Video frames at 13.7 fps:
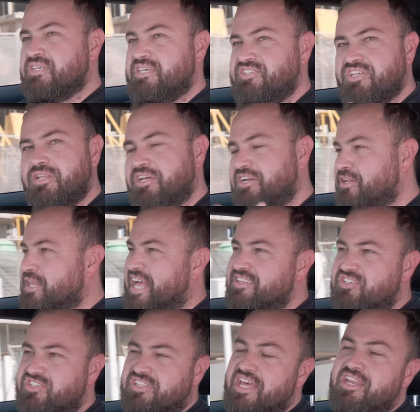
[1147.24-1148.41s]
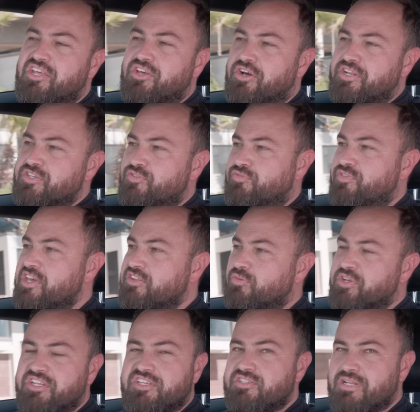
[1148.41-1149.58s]
He's a little unsteady on his feet
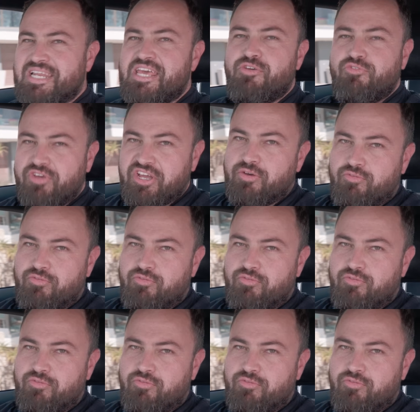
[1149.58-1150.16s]
when he's leaving a